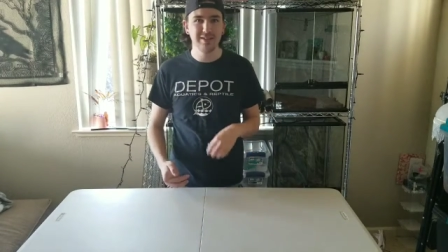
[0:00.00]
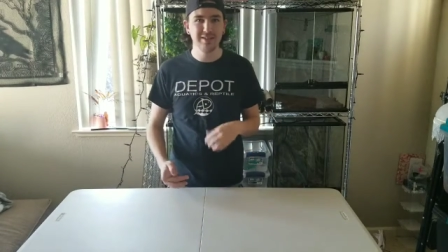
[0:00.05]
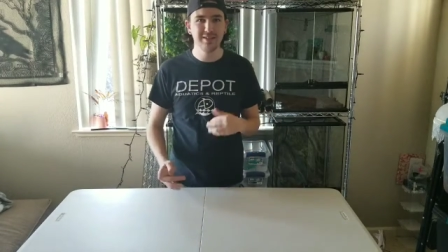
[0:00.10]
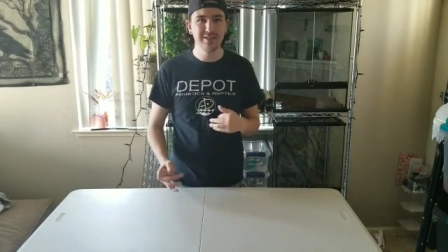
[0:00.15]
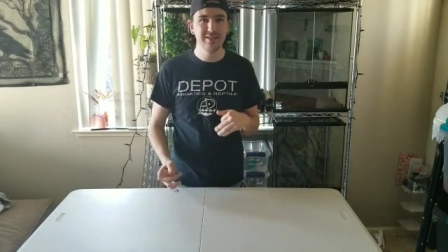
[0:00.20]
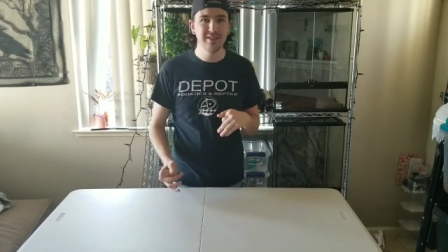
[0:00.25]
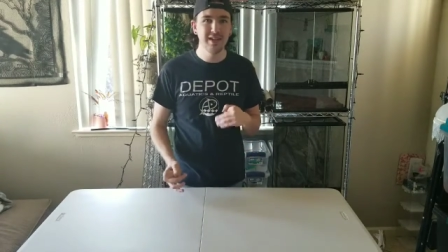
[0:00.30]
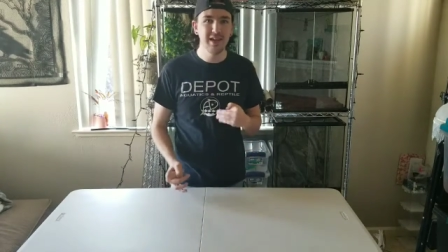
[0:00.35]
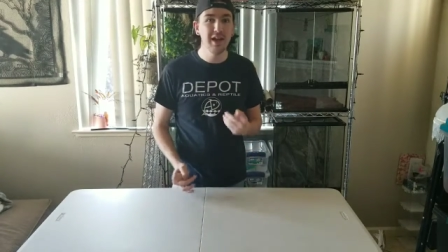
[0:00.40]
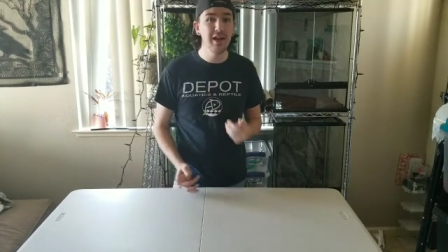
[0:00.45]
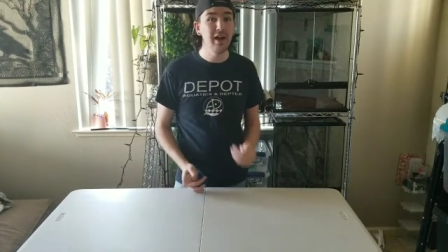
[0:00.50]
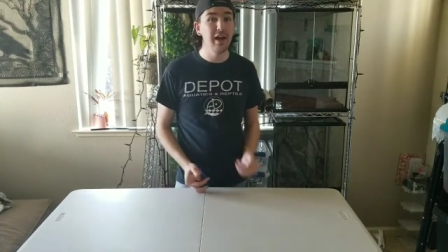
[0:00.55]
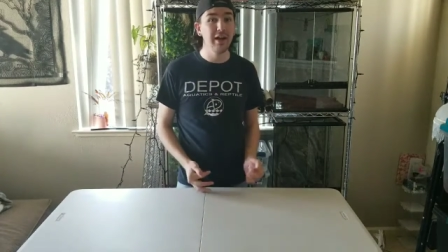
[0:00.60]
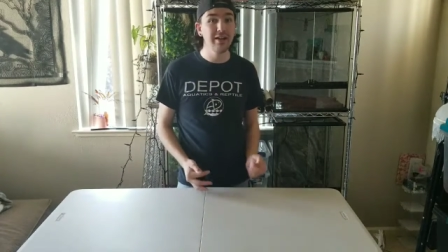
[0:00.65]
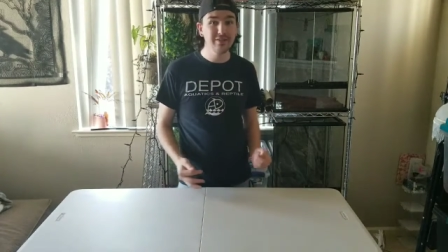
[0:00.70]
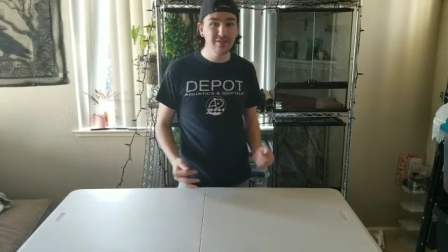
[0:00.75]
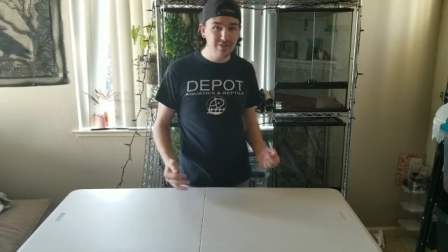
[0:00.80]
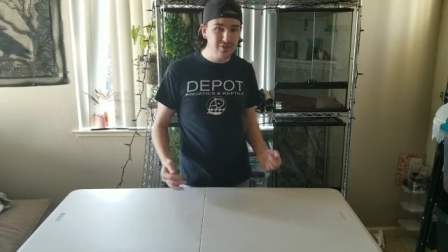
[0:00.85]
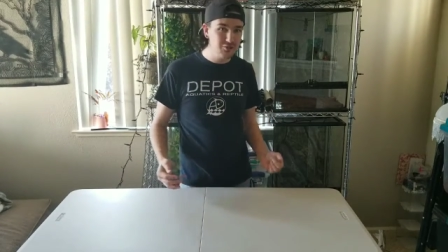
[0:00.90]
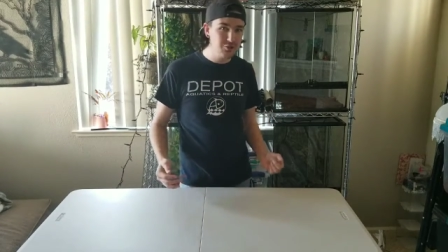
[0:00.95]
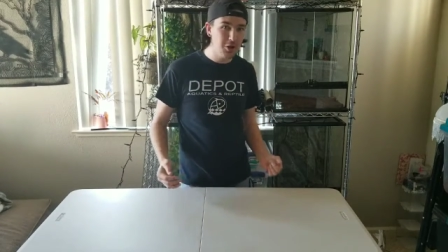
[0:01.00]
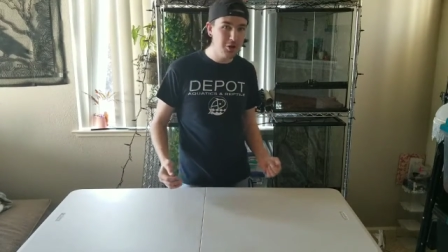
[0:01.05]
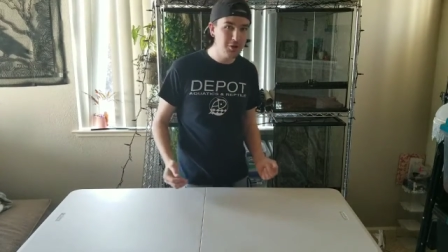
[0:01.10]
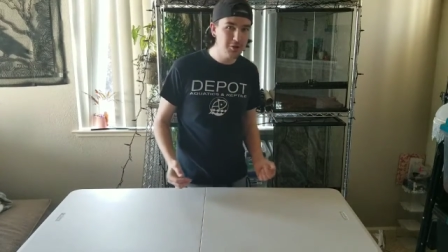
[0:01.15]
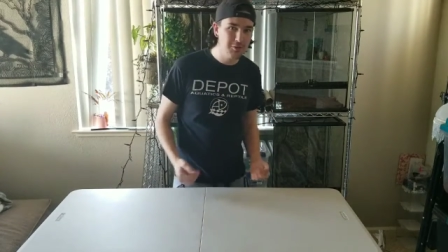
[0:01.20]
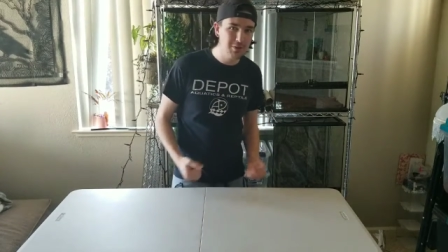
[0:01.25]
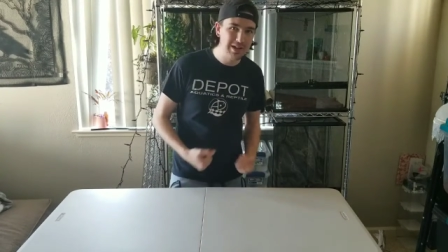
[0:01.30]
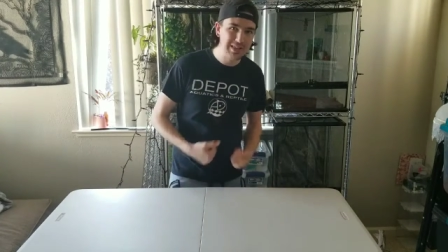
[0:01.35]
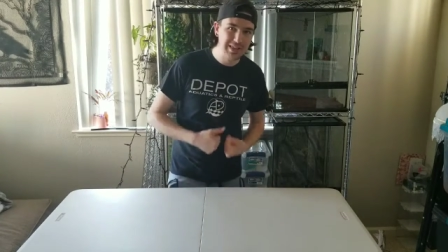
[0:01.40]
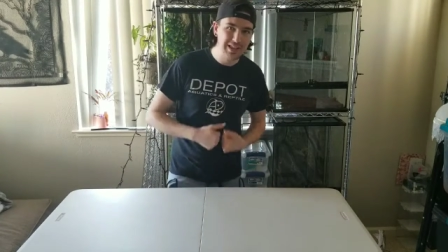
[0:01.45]
It's it's
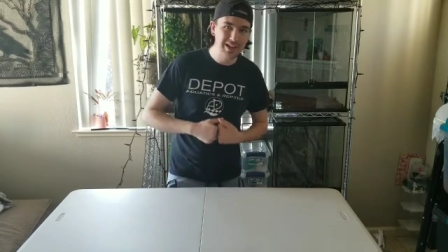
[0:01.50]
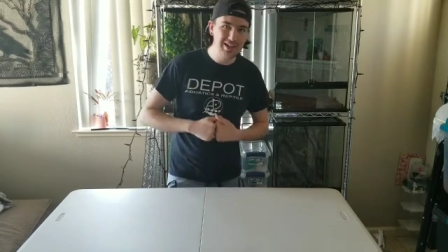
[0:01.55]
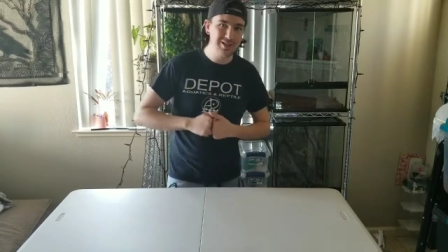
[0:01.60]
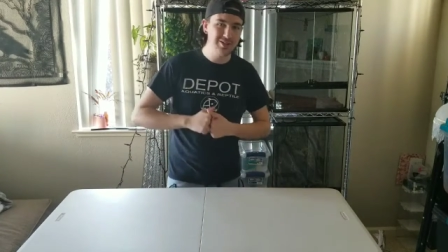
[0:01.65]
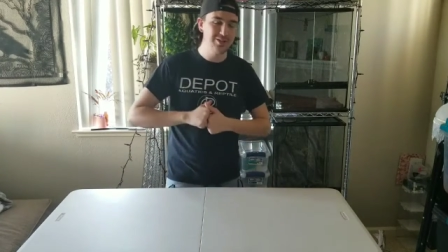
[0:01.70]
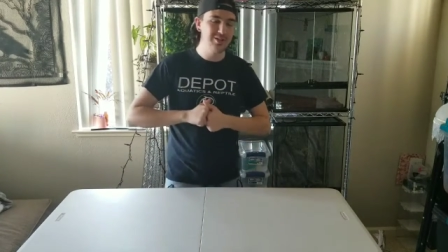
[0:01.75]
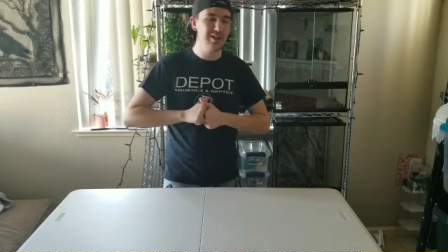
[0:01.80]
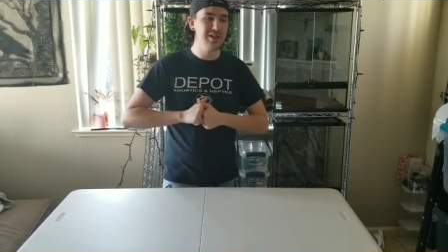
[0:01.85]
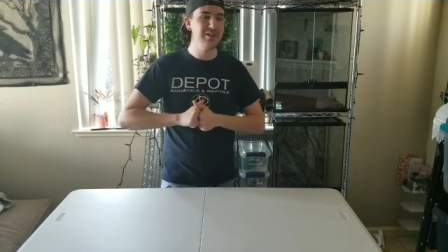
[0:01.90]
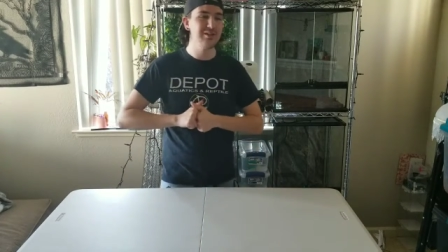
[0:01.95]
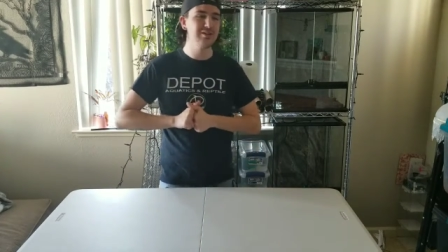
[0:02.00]
struggle waiting the extra day.